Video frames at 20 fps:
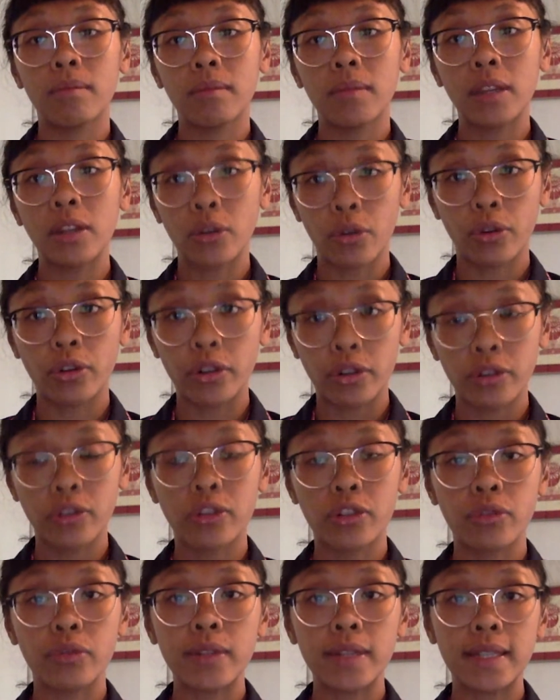in order
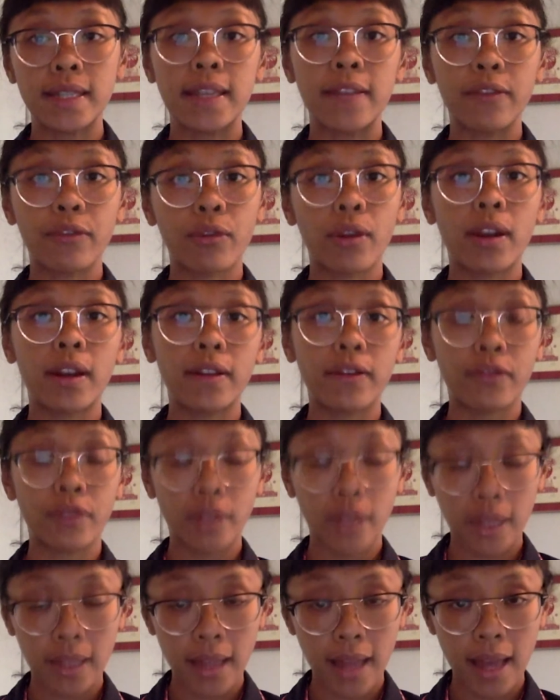to receive credit for
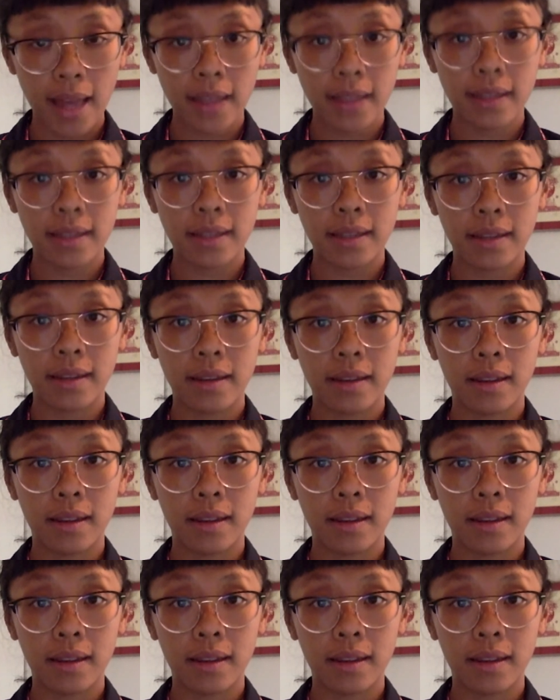the class.